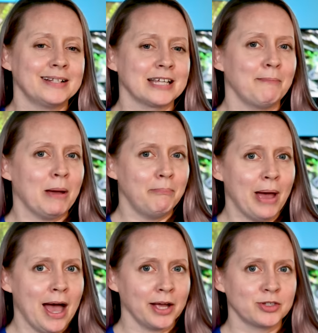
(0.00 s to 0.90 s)
inside my
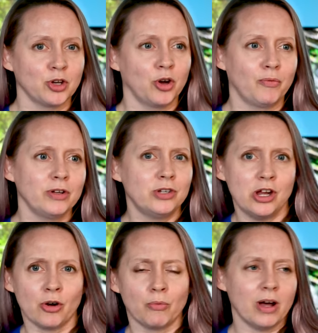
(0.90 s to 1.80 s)
bag, so if a
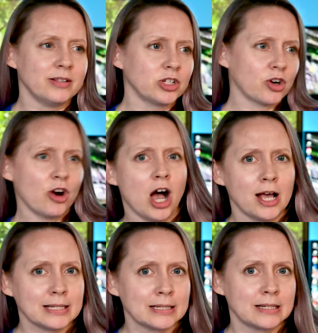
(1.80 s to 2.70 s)
deer runs
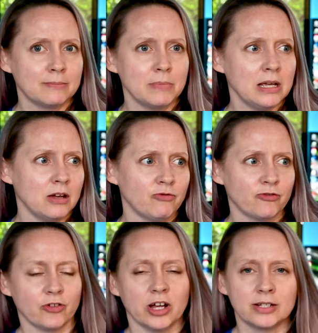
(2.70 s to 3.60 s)
across me in
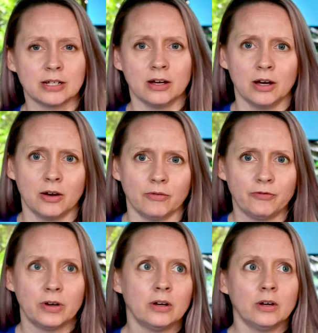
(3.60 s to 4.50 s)
front of
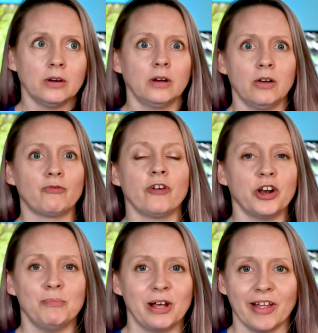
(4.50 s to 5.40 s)

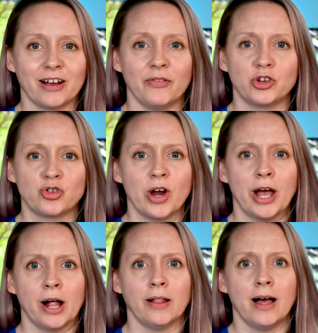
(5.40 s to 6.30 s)
me, like on the
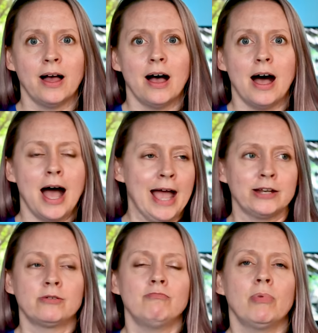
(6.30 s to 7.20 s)
trail,
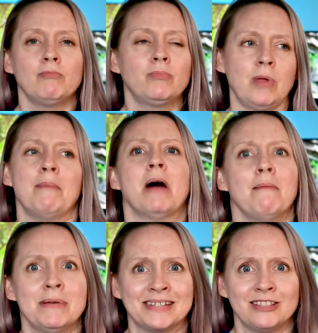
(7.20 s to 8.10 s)
I'm
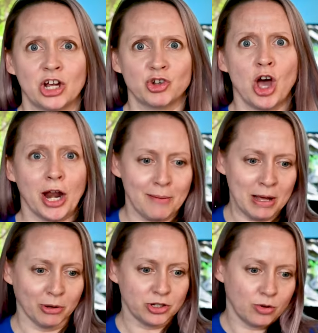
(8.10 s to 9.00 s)
not missing that shot. I'm
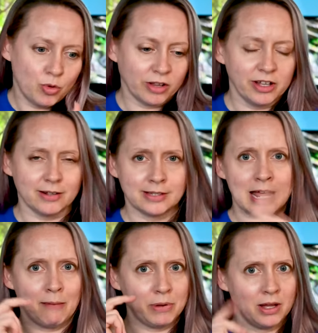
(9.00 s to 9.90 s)
able to quickly
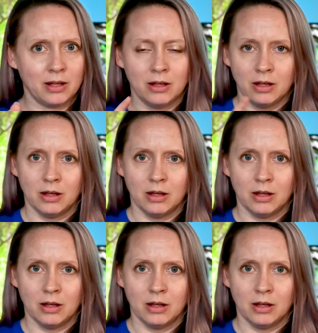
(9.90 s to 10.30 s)
unsnap it